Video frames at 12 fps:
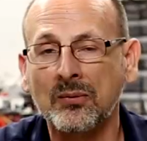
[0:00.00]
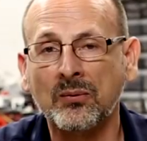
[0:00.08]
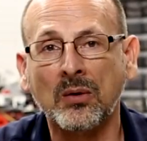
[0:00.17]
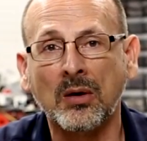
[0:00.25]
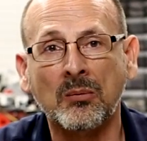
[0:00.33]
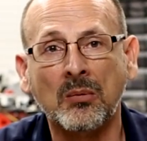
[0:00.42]

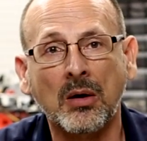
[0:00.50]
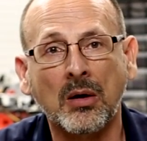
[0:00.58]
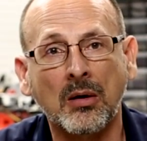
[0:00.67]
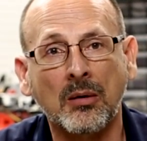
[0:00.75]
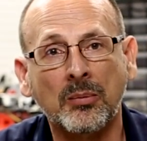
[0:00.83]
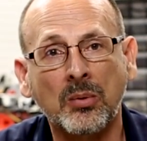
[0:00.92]
from
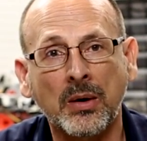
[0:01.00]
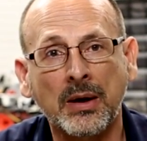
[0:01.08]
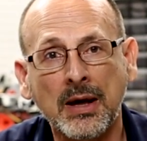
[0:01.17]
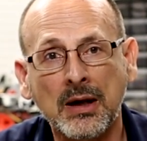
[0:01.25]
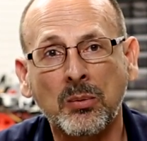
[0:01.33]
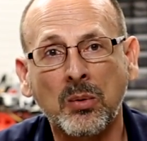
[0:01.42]

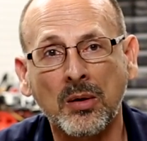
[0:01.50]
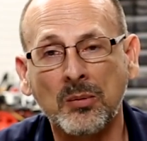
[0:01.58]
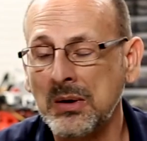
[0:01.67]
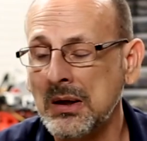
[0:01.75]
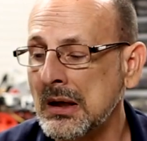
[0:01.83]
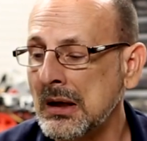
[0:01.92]
point A to
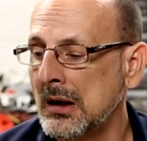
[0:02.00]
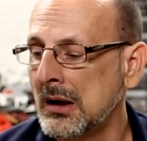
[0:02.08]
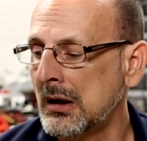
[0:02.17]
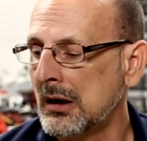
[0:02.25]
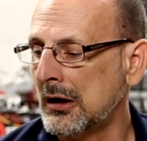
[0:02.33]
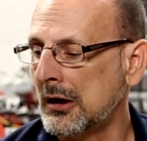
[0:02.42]
point B.
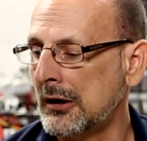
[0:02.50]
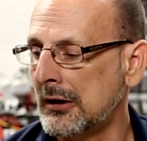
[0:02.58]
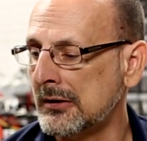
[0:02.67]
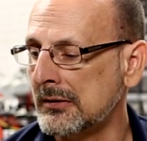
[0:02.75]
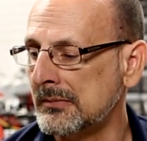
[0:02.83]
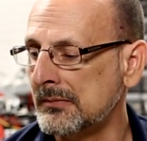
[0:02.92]

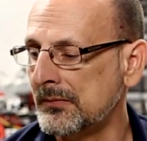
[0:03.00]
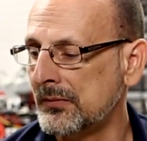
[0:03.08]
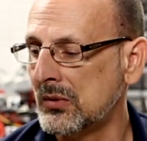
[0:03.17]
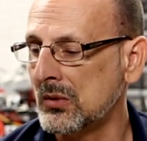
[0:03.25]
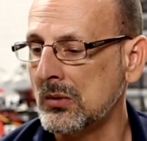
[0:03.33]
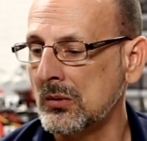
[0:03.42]

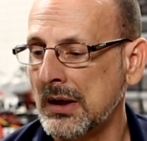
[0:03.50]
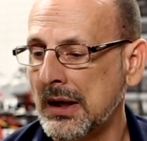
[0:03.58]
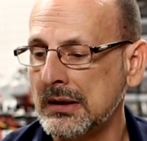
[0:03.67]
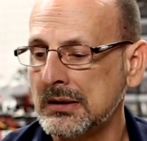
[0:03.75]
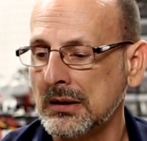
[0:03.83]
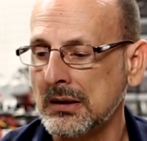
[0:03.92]
Through
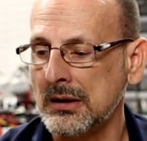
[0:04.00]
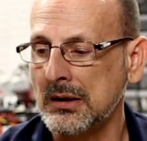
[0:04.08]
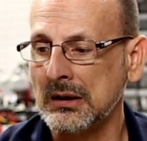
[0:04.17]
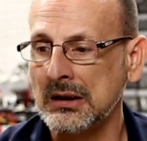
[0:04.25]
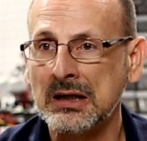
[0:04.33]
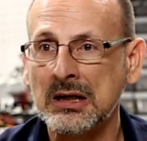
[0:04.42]
that
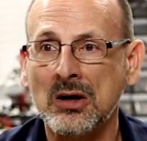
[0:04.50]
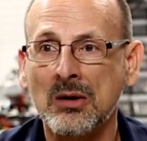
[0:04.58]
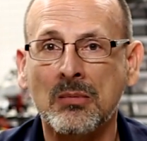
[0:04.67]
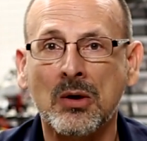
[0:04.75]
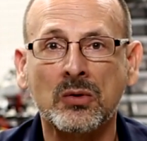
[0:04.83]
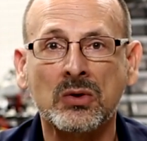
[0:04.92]

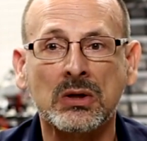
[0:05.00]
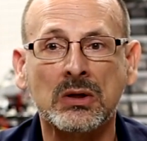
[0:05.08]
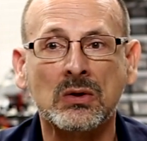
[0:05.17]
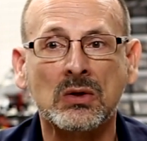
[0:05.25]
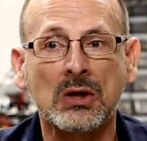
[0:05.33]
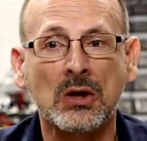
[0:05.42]
linear
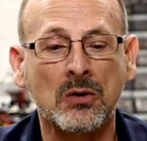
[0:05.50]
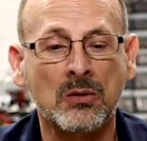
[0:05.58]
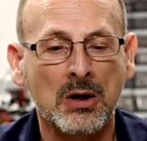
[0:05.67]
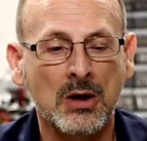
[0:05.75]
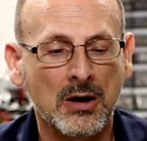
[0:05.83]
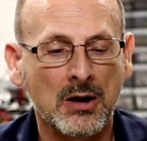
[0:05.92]
motion. So
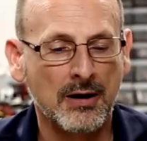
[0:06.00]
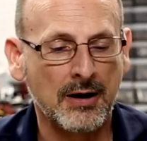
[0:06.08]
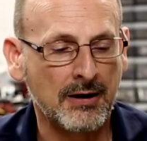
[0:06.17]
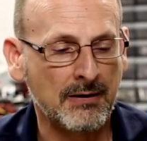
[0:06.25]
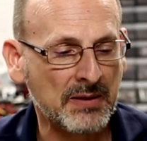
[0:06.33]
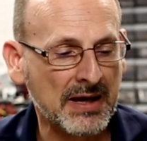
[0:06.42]

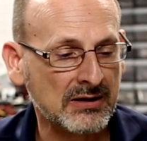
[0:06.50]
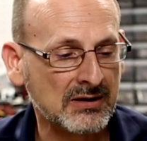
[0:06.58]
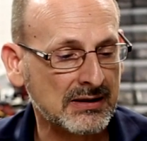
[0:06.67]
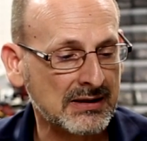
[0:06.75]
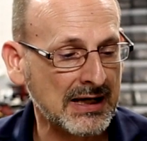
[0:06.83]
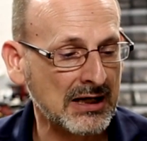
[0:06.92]
that's
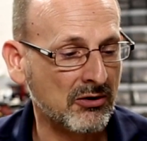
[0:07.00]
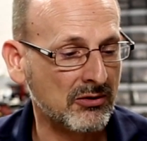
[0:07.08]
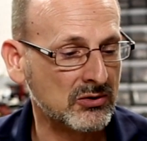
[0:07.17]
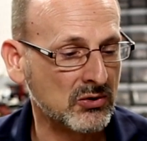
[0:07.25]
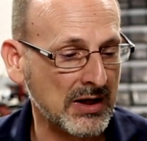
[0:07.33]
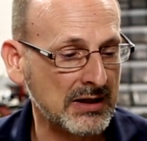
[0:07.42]
the tank
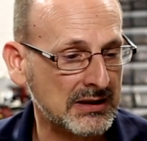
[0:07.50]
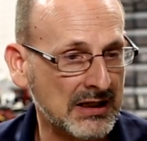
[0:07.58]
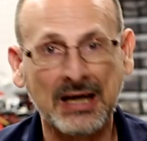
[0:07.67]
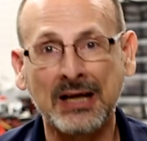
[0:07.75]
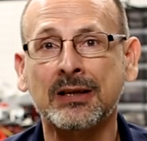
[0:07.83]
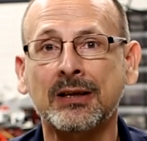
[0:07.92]
tread
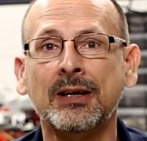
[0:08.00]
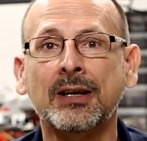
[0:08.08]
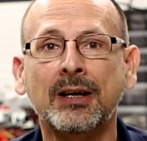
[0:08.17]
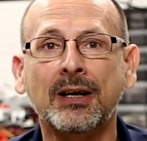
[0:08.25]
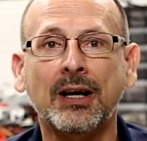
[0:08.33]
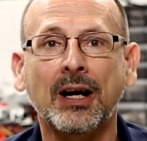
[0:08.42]
kit.
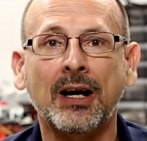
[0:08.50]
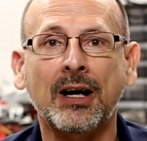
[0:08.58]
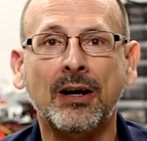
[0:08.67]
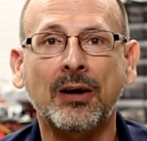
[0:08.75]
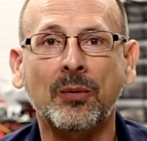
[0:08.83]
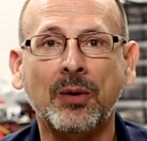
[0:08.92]

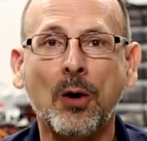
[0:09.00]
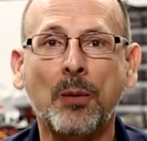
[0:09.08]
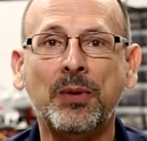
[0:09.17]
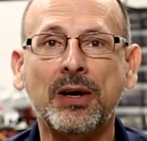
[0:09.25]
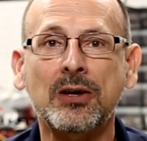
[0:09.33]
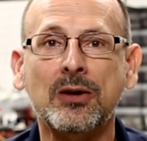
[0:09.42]
We
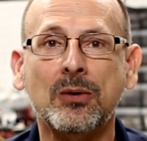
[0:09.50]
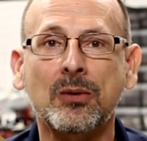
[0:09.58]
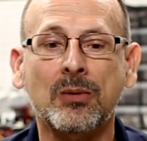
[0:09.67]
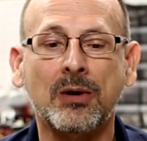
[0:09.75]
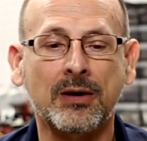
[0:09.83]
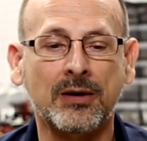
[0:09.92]
hope that
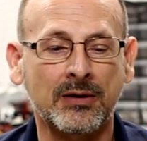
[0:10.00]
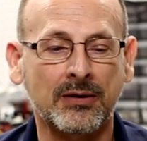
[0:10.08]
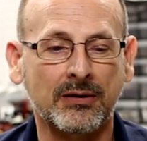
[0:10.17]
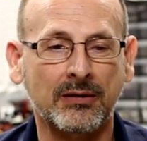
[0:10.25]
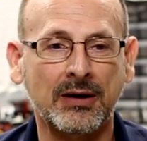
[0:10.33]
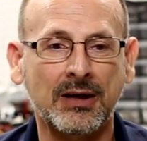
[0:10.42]
you
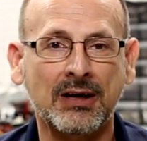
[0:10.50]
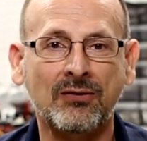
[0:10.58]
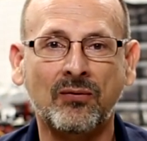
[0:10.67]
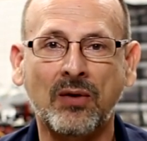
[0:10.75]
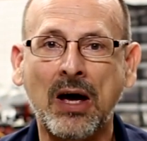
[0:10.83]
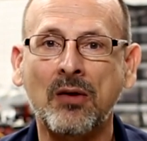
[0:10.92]
again
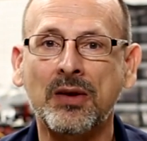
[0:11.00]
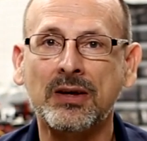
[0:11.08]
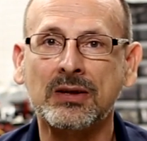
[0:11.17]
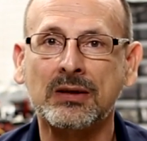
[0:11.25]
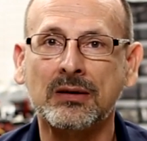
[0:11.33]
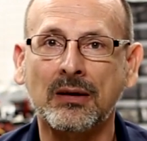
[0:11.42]
found
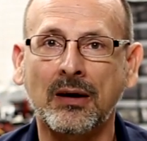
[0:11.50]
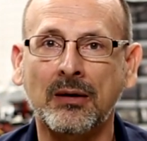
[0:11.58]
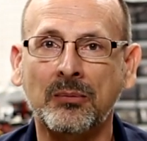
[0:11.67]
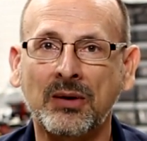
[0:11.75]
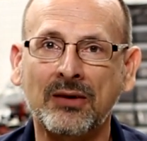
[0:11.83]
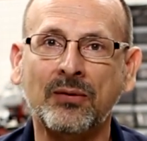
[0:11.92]
this
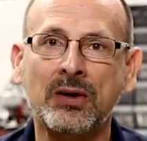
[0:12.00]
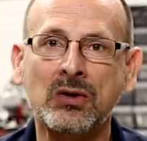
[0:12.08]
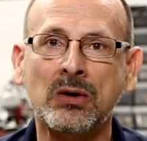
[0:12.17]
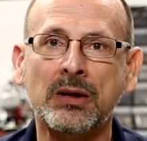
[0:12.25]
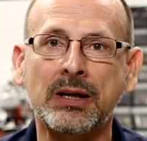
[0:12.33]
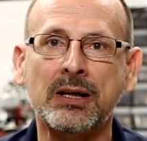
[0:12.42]

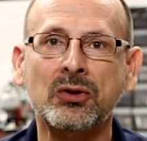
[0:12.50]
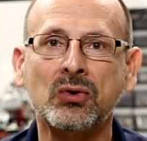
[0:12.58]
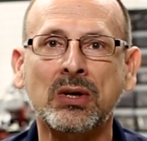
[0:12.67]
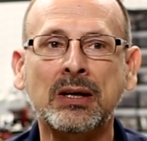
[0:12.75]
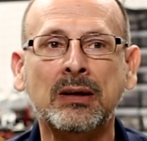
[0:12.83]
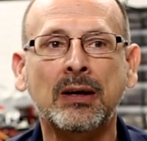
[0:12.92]
beneficial and
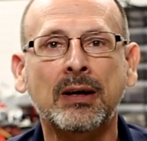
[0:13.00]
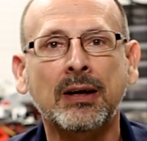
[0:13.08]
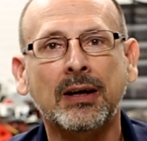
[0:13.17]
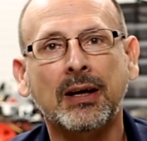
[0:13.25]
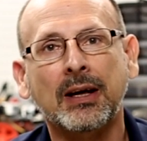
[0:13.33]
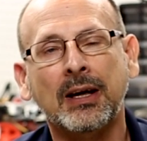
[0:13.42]
interesting,
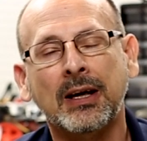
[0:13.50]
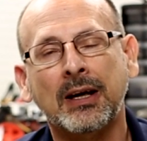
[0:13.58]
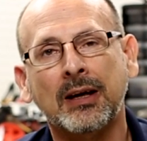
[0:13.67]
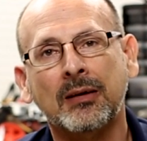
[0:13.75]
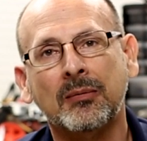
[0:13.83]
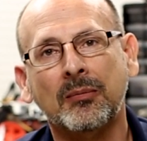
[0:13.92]

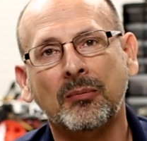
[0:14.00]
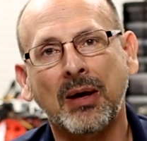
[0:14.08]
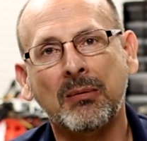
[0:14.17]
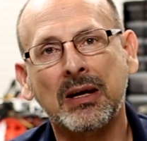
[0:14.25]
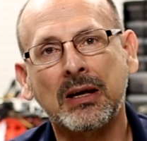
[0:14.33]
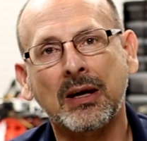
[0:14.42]
and
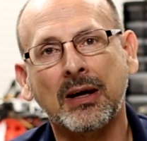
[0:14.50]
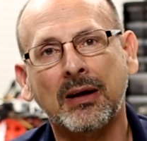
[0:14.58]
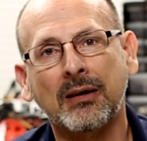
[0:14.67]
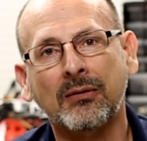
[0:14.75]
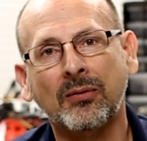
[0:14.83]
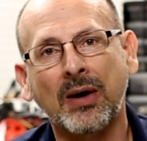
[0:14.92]
maybe can
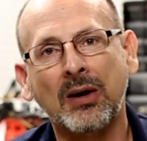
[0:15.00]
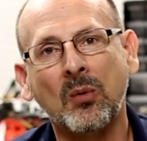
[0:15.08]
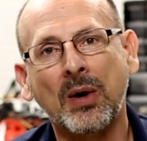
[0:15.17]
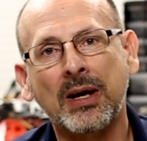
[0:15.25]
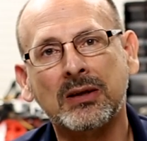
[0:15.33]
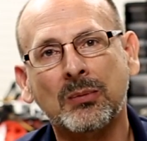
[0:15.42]
find a
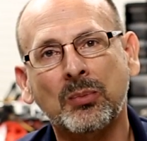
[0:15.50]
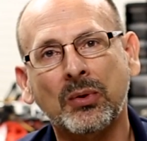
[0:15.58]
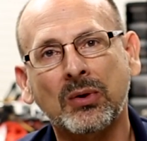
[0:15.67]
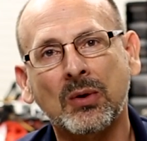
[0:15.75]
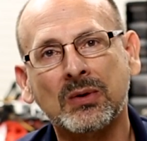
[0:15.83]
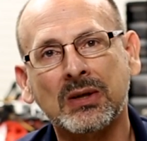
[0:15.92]
way to
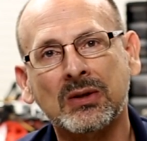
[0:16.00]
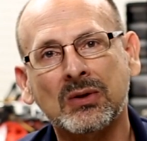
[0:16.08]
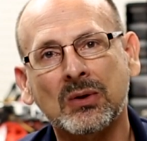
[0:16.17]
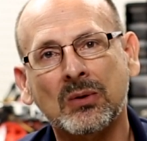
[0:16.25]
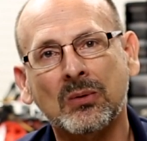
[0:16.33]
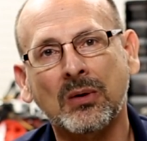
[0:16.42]
put those
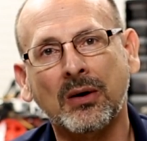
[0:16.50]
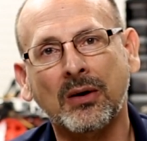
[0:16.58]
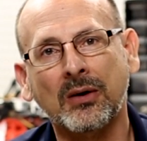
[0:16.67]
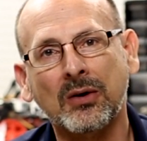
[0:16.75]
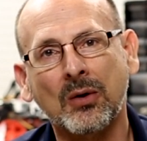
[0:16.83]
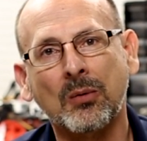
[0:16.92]
into
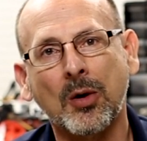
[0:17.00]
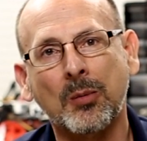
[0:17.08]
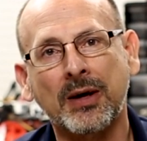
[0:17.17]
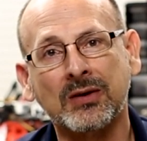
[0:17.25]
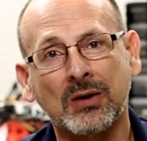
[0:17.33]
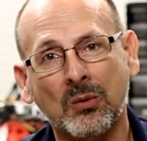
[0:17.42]
your
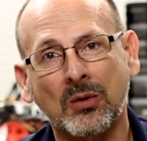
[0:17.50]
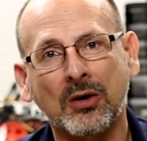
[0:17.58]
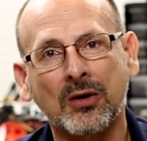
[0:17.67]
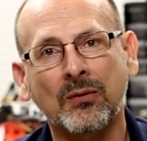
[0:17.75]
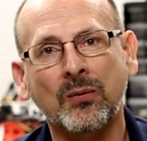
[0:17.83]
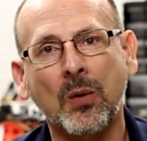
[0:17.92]
robots. So we're
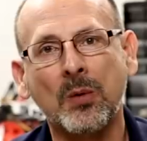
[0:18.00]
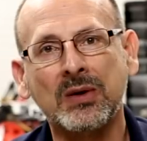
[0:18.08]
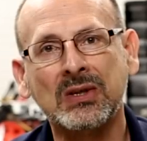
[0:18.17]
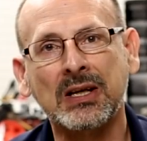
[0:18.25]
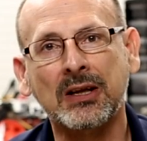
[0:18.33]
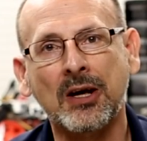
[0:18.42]
looking forward to
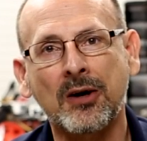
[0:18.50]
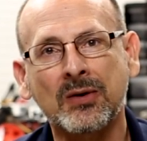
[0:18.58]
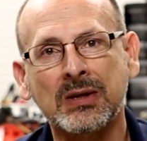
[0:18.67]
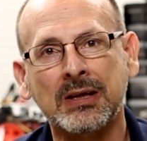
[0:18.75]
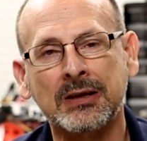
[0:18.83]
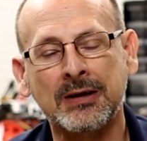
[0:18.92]
seeing
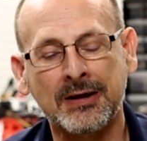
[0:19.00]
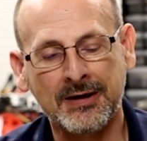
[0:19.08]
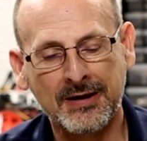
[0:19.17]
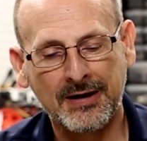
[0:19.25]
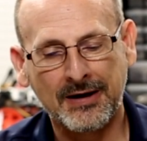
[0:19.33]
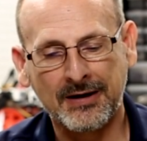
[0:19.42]
those, and
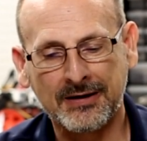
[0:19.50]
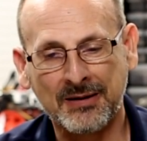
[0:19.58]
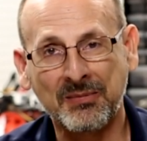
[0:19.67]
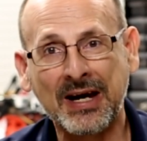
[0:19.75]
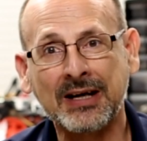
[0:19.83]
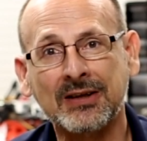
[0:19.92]

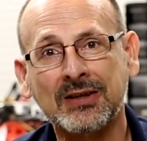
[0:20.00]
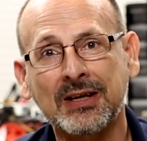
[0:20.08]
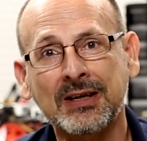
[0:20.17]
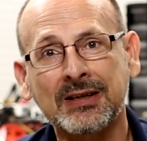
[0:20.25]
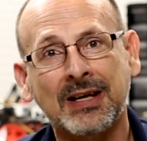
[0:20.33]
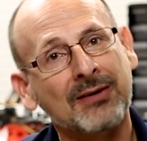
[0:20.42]
come back and
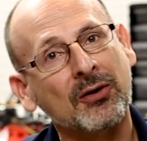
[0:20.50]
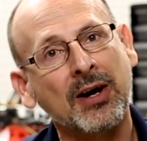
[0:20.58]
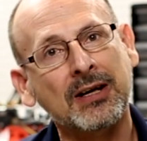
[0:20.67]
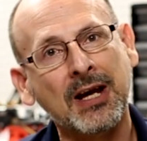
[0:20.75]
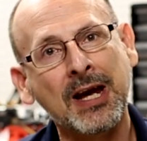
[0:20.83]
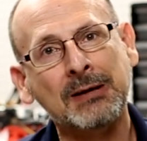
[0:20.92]
see us, and have a
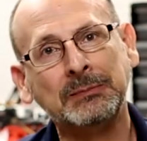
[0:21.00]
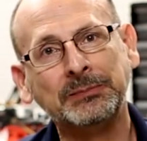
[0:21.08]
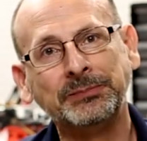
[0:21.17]
great day.